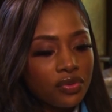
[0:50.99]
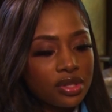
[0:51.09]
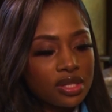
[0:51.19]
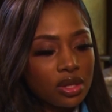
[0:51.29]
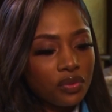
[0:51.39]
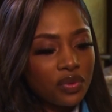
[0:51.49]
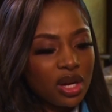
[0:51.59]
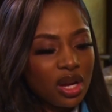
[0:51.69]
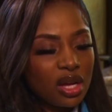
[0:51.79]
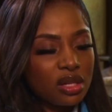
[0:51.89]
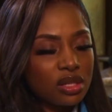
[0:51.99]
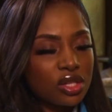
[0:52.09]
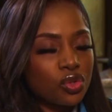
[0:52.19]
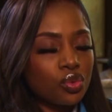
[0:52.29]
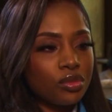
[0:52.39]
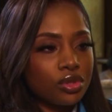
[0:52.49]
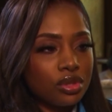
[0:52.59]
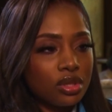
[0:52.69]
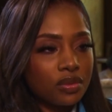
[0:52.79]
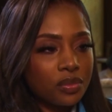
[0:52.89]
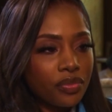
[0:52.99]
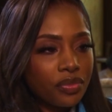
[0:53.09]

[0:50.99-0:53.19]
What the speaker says: herself in a nice swimsuit,